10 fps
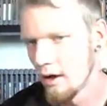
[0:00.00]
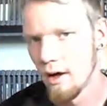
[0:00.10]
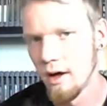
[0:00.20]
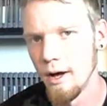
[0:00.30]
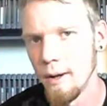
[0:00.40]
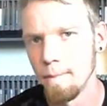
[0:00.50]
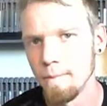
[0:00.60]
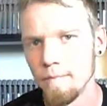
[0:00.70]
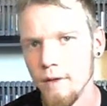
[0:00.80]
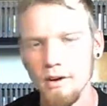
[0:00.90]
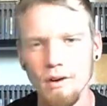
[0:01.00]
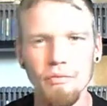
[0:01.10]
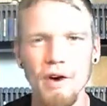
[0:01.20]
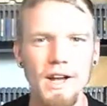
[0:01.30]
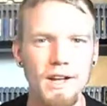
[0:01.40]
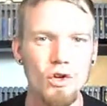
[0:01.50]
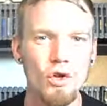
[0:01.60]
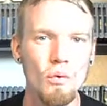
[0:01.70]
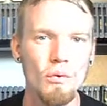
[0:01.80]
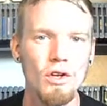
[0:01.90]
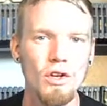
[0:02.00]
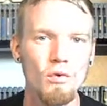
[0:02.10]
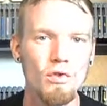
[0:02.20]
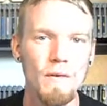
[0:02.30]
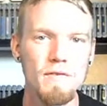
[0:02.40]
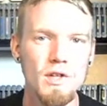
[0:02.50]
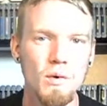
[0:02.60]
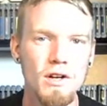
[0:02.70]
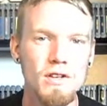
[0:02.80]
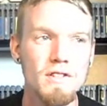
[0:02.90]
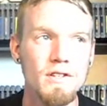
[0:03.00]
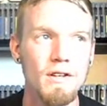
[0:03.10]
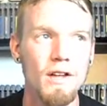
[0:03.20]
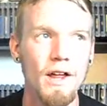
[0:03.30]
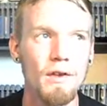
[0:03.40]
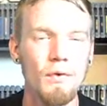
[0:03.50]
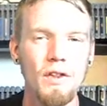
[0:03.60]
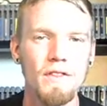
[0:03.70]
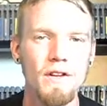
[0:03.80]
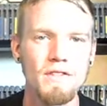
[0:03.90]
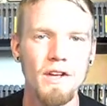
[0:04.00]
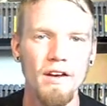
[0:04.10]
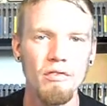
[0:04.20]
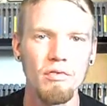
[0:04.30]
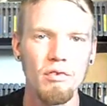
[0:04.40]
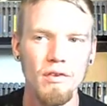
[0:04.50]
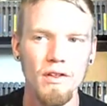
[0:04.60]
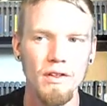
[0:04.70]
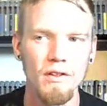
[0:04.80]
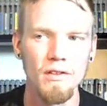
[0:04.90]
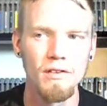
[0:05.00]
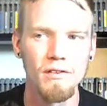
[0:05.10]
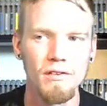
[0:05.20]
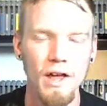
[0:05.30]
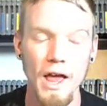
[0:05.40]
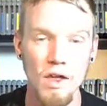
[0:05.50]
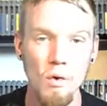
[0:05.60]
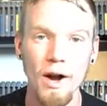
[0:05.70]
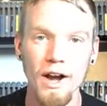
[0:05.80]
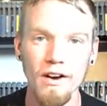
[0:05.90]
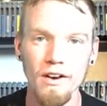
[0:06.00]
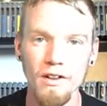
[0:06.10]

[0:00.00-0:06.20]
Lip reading: I love finding new thrift stores. I don't think there's enough anywhere.